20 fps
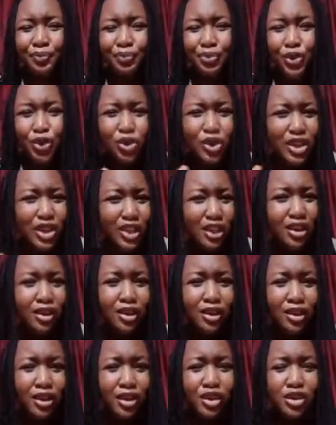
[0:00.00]
Okay,
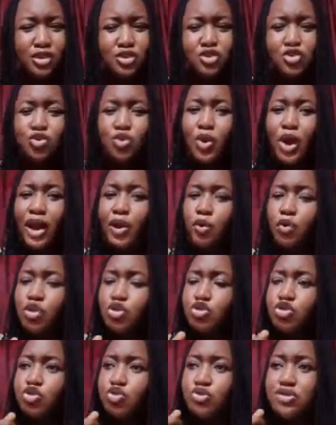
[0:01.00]
so I
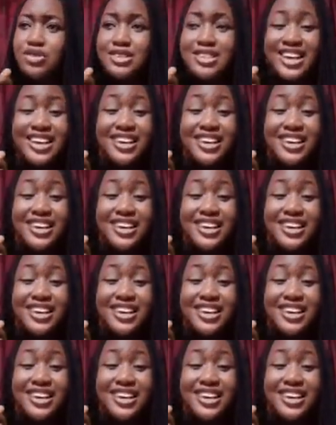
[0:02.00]
want you to take